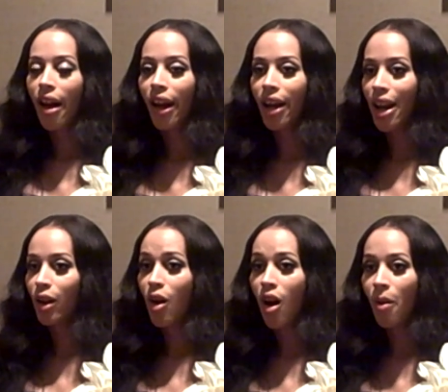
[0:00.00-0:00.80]
I got
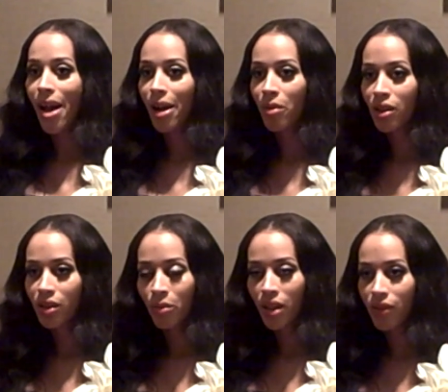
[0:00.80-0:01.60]
a call back
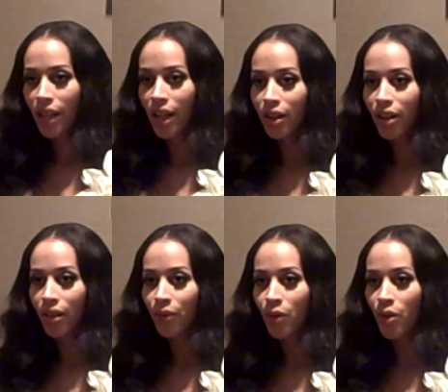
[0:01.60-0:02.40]
months later
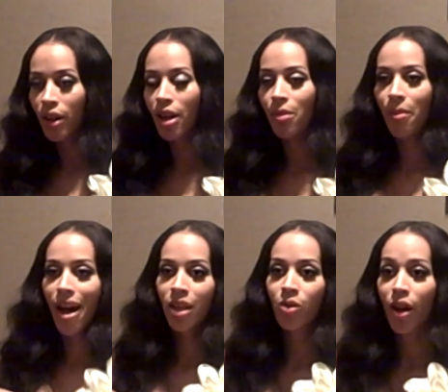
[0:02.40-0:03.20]
for coming
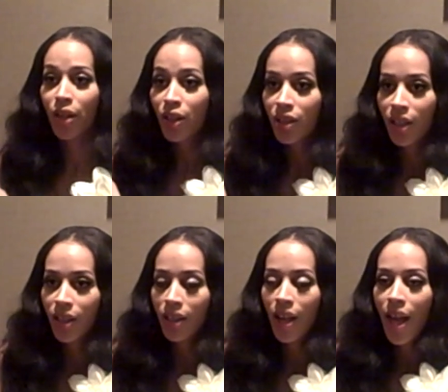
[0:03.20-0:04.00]
back to
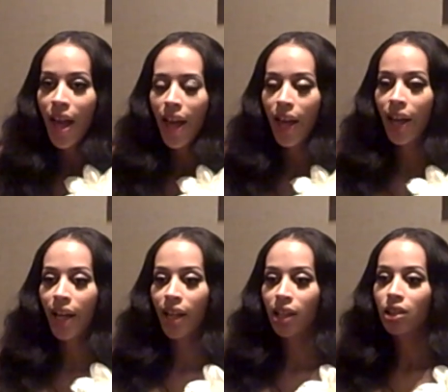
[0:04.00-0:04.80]
audition,
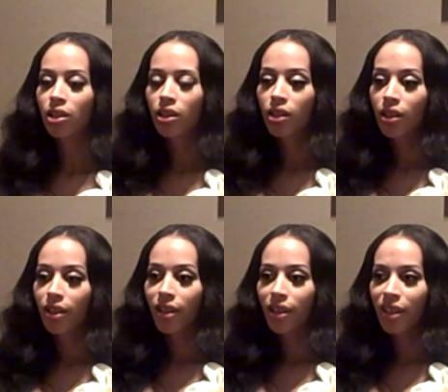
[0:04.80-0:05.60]
and
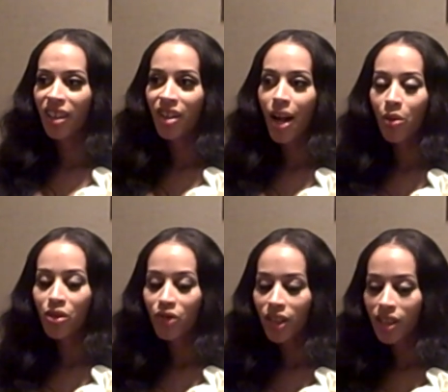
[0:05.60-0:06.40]
I
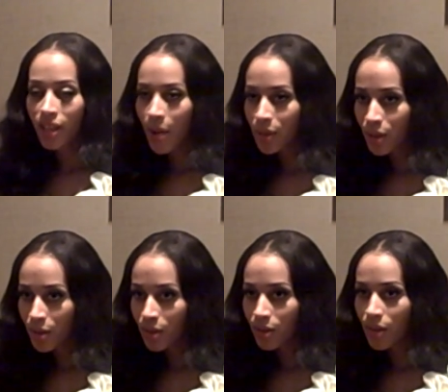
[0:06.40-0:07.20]
was really
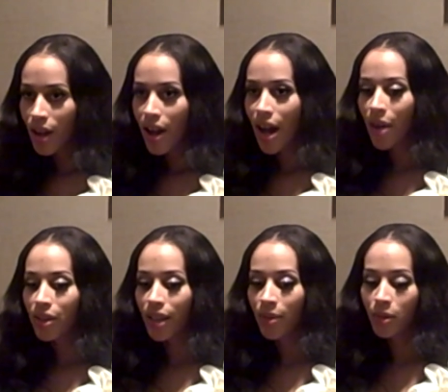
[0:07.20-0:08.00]
skeptical. I
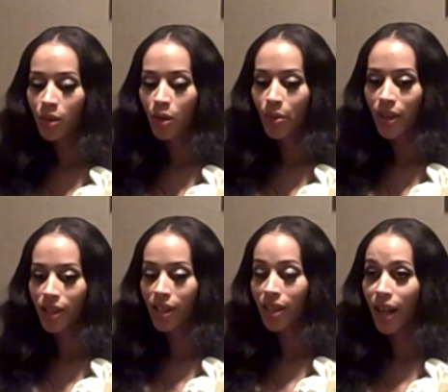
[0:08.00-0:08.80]
was skeptical
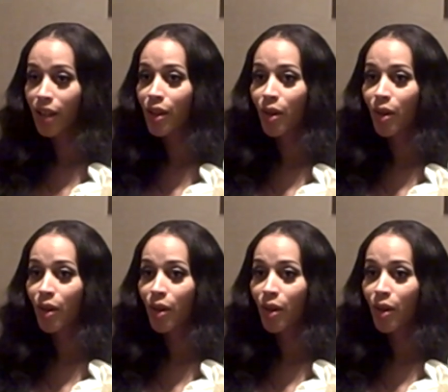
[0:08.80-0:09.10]
because they said,